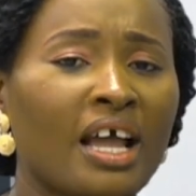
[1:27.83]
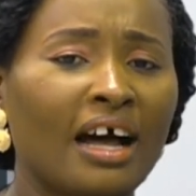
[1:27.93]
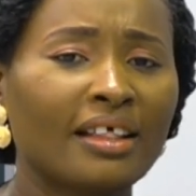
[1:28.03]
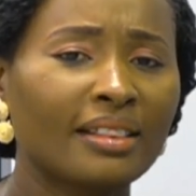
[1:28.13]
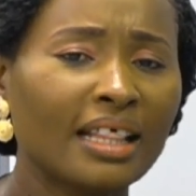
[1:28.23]

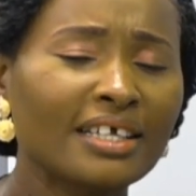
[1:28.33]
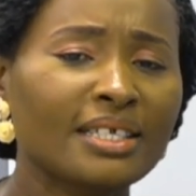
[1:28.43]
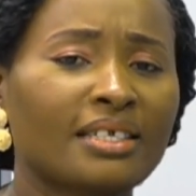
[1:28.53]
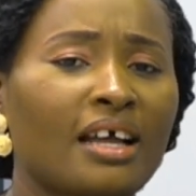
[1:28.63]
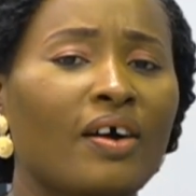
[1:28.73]
And
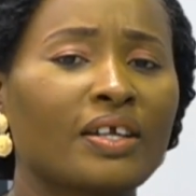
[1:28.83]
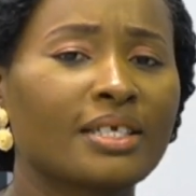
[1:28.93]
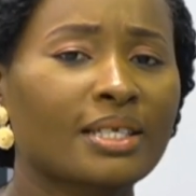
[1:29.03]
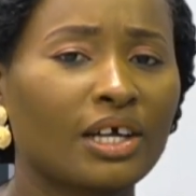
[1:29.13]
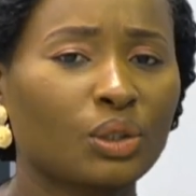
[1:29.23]
that's our
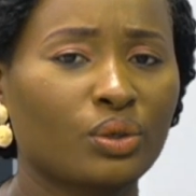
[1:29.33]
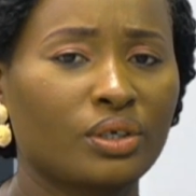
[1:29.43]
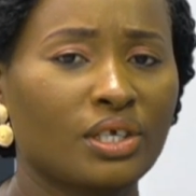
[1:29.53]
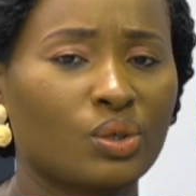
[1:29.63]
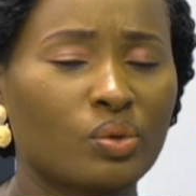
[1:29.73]

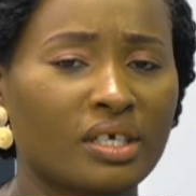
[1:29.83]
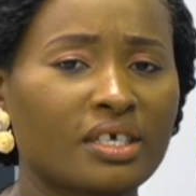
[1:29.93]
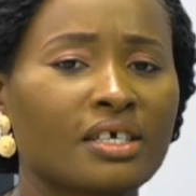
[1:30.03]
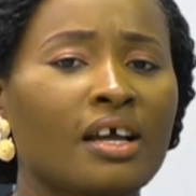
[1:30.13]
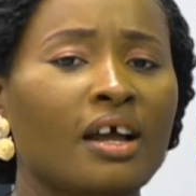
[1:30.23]
discussion this week.